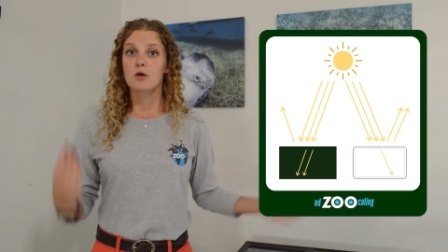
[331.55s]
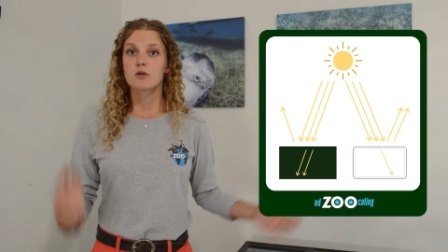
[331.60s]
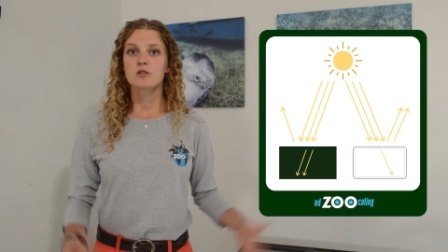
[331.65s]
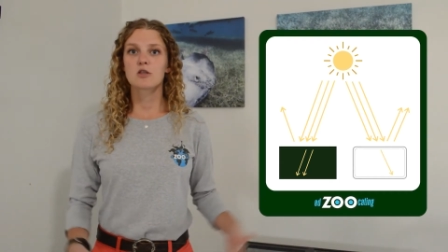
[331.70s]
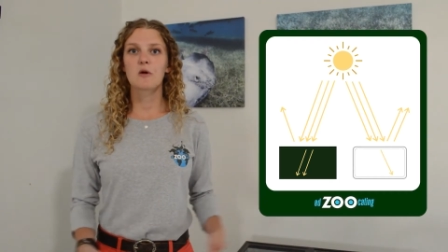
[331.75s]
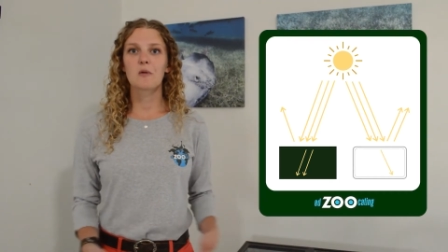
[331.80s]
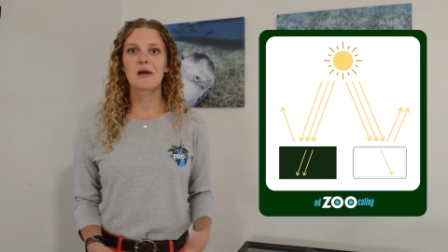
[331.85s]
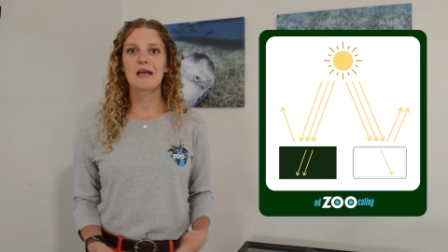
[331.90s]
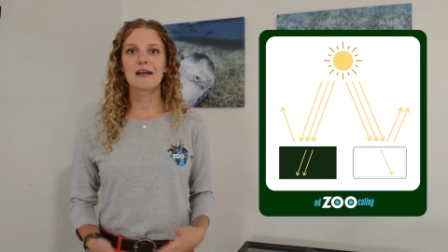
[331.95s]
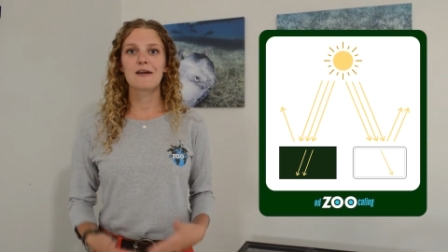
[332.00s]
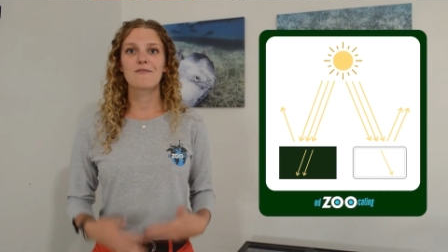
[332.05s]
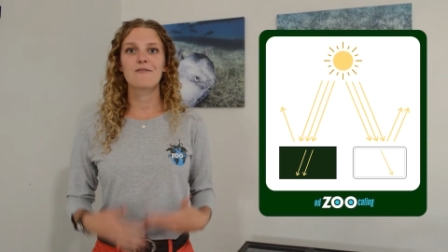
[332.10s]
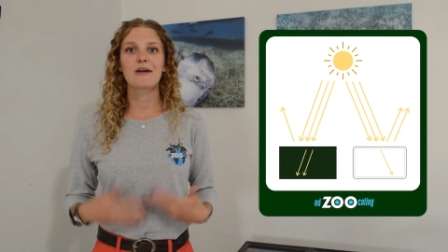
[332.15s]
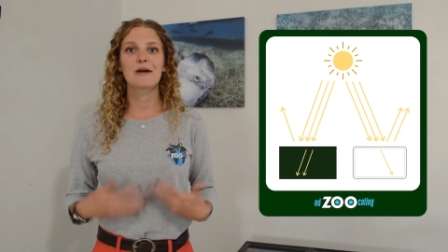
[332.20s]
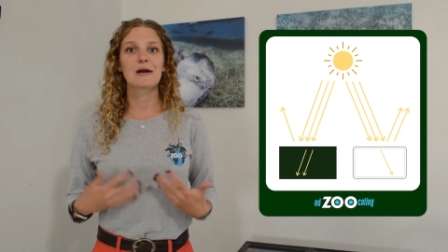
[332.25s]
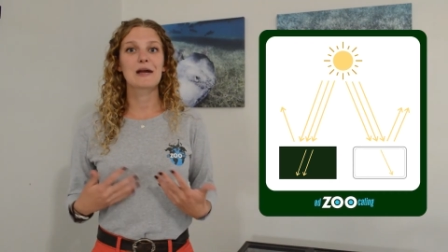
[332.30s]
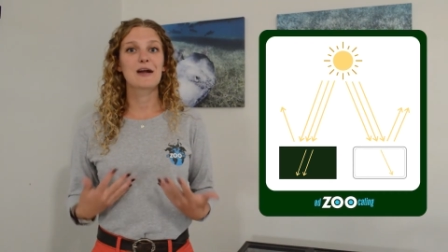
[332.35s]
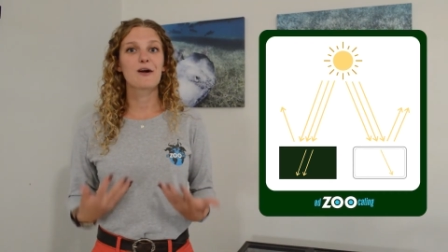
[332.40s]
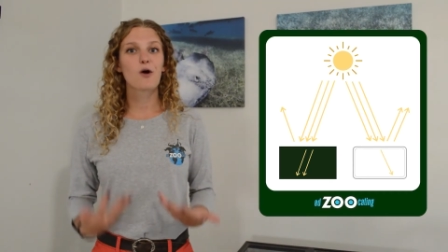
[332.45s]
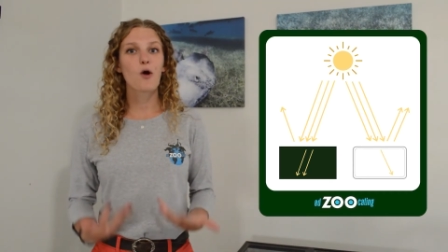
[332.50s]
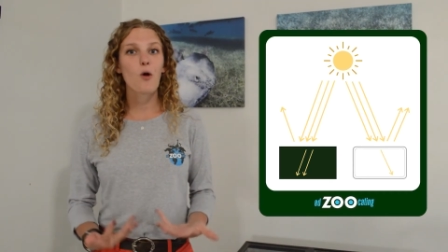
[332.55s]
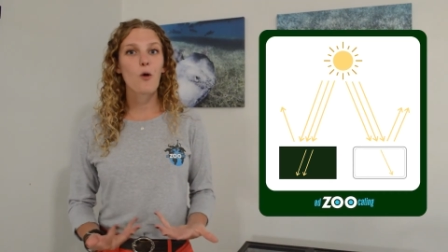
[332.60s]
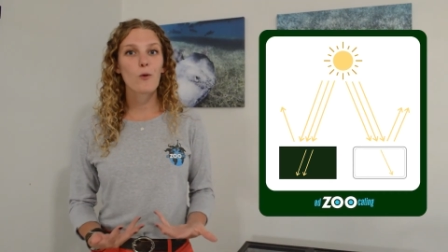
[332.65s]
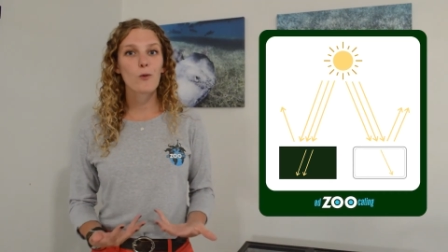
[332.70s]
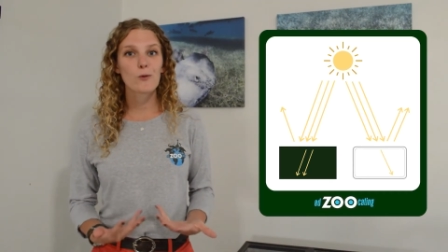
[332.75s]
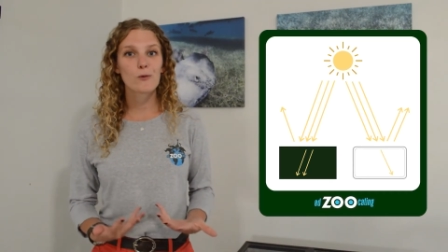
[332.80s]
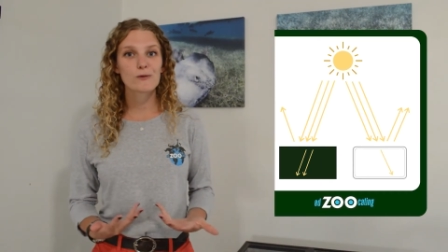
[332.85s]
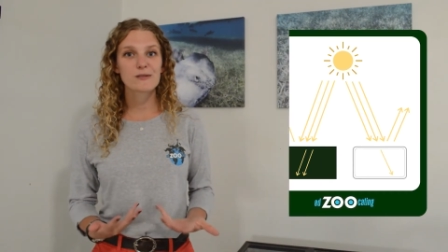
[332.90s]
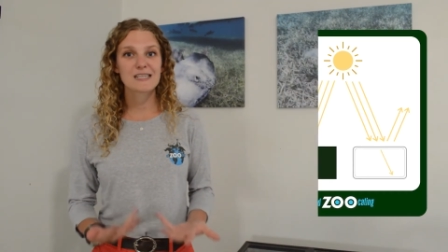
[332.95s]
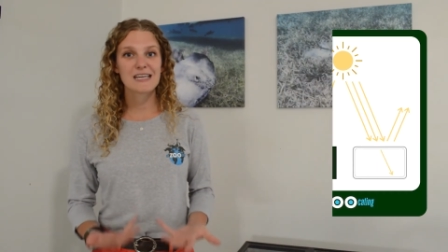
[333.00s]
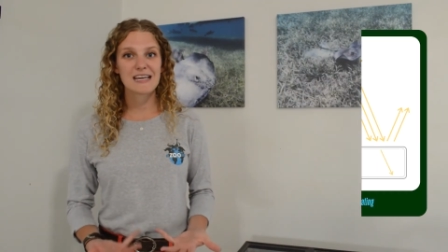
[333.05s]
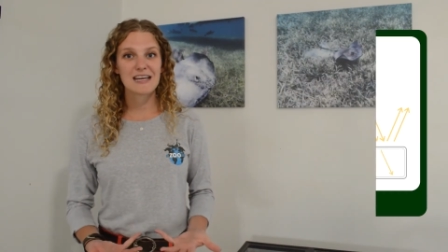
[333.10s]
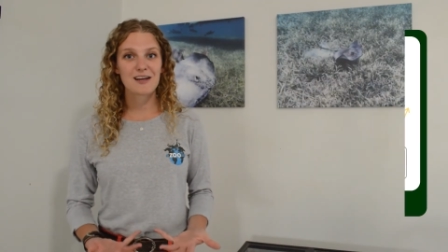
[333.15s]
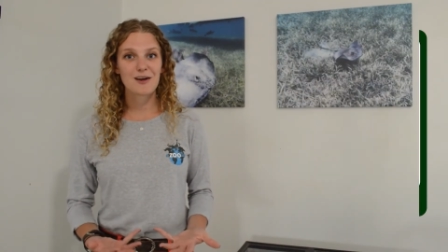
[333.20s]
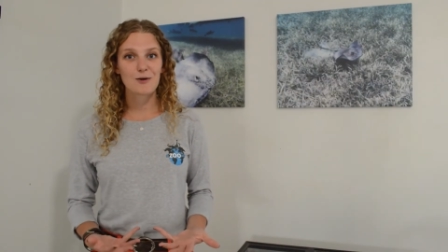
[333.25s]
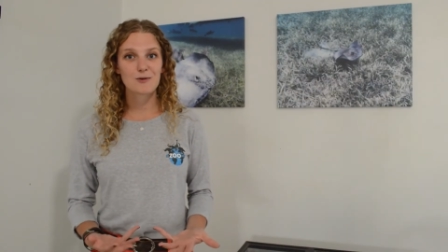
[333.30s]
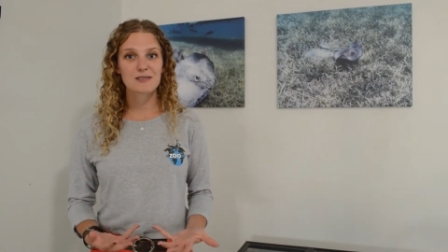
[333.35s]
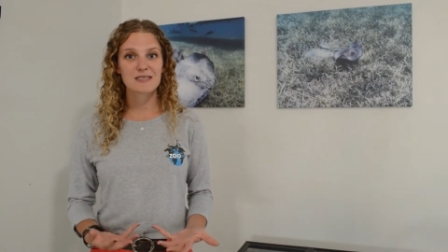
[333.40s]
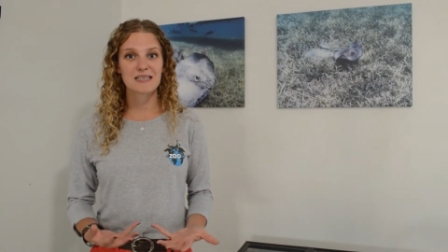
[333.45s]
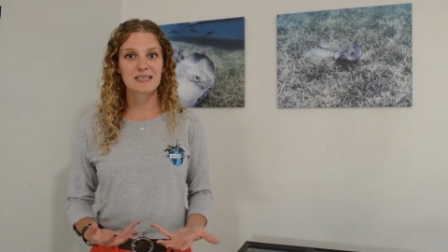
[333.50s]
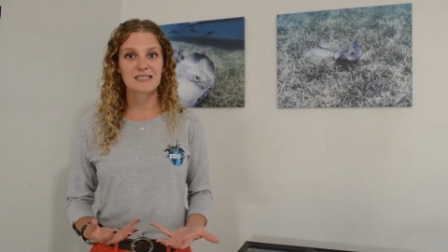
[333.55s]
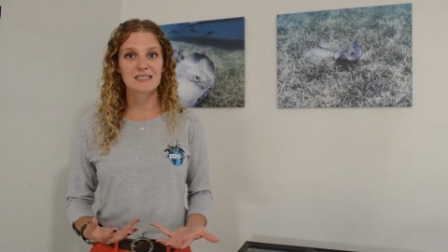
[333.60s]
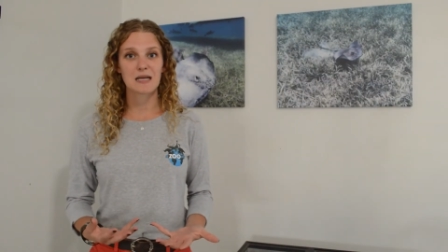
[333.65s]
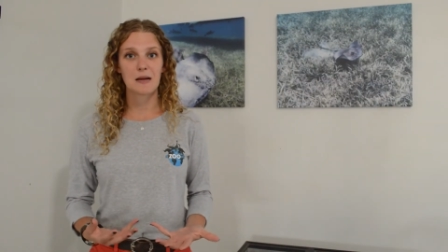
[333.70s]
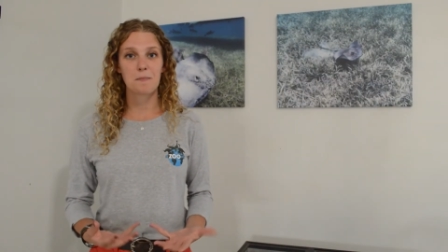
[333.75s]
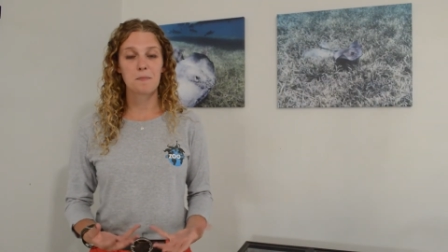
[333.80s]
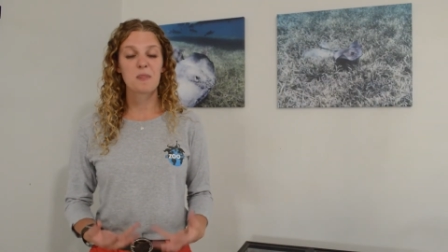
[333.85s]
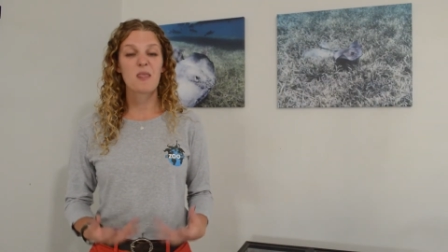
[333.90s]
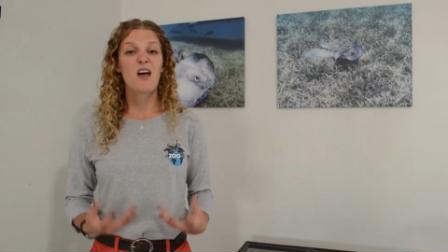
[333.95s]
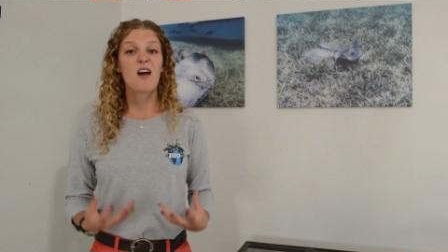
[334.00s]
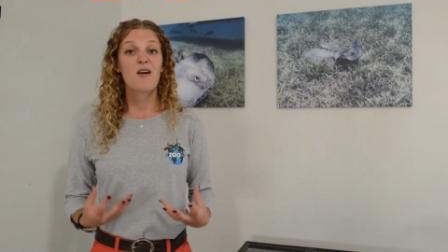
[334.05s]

So in a very cold ecosystem,